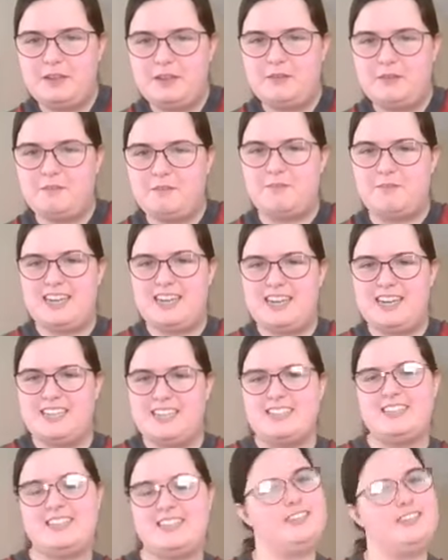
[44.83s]

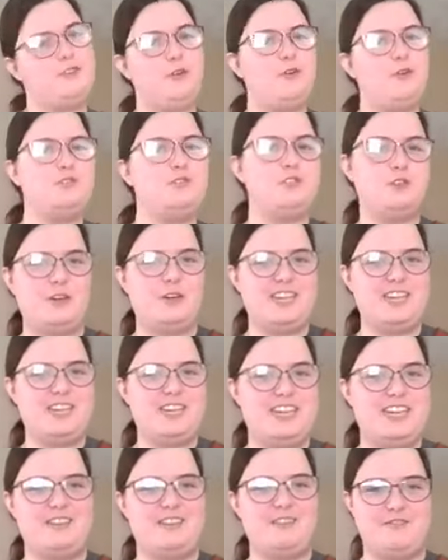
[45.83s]
minutes to sort of join
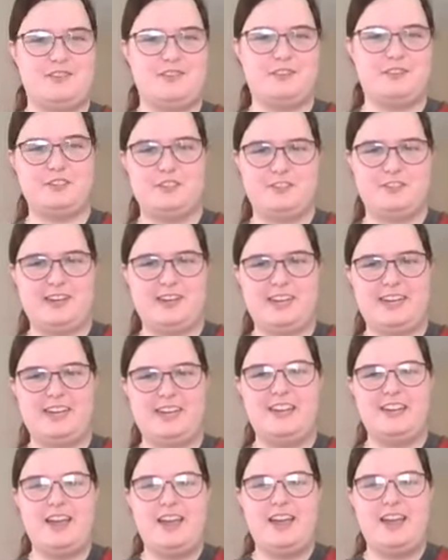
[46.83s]
in, filter in,
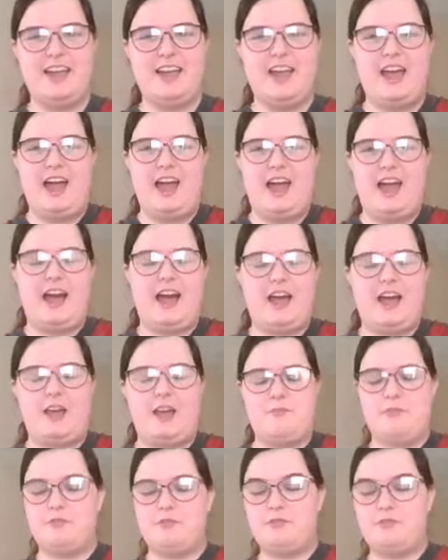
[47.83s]

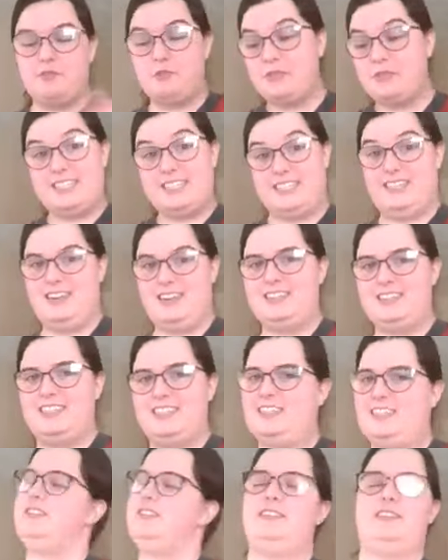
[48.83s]
before we get
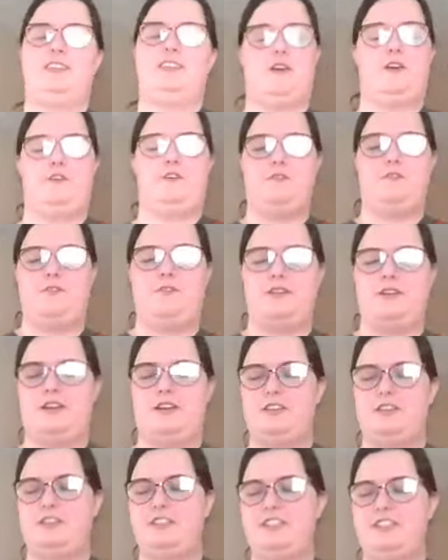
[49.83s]
started. So
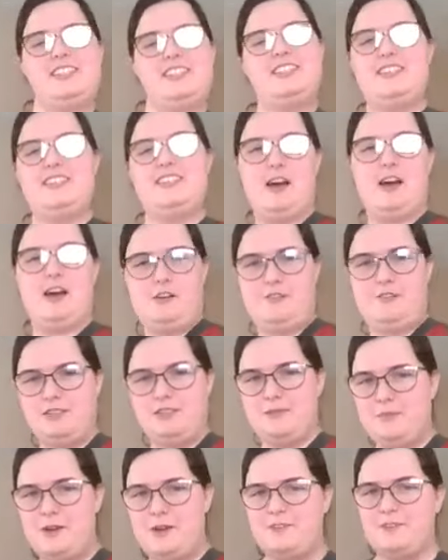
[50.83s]
just to start off, I
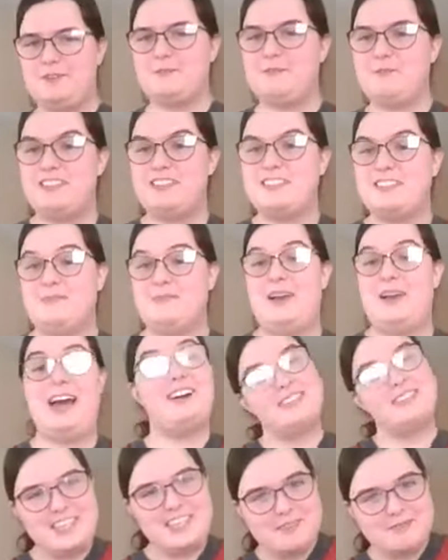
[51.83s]
suppose, with some
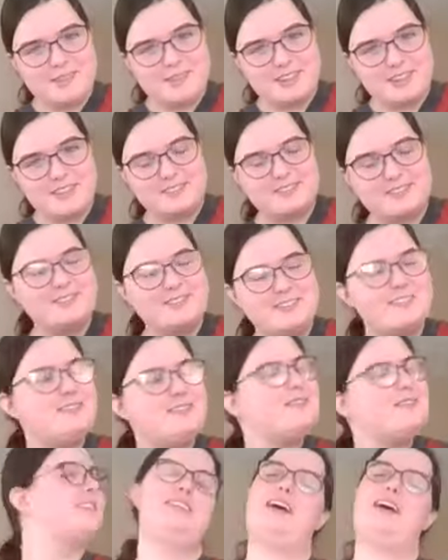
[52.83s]
housekeeping
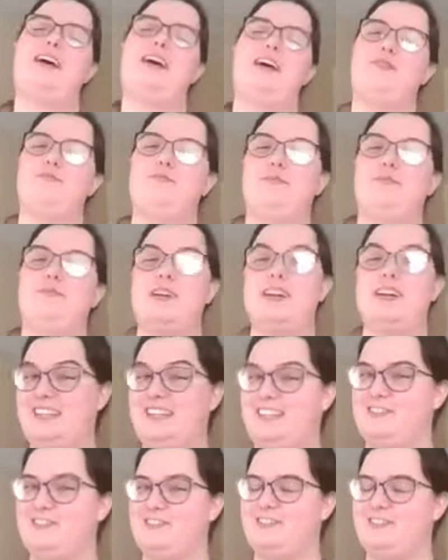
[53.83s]
rules. We
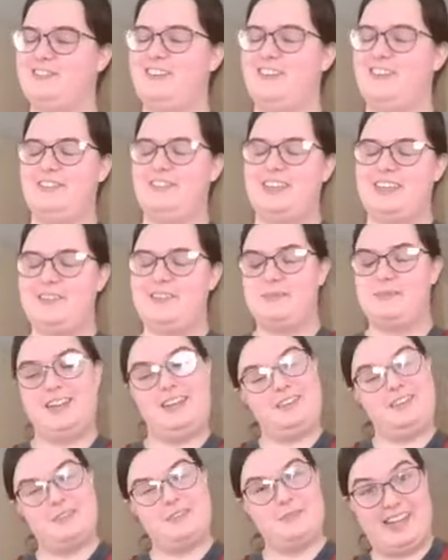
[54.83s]
are, after all, living in the middle
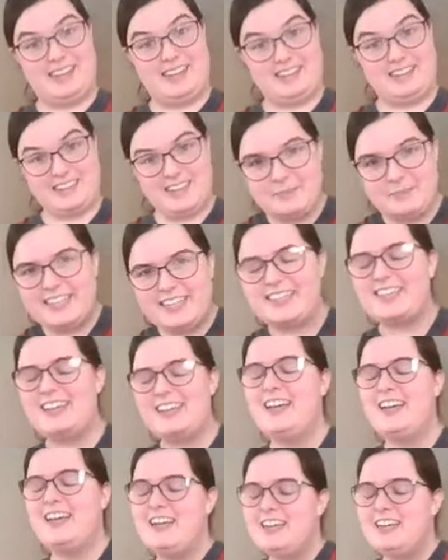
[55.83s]
of a pandemic.
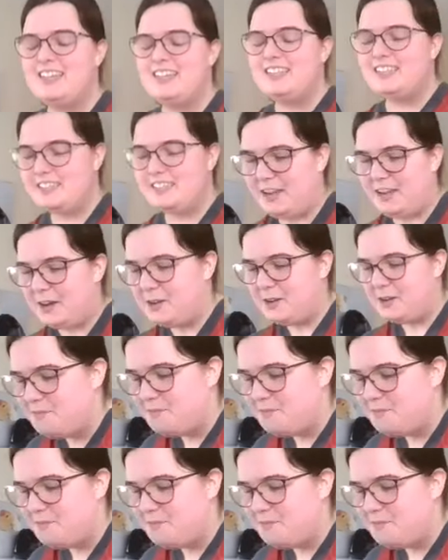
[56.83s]
So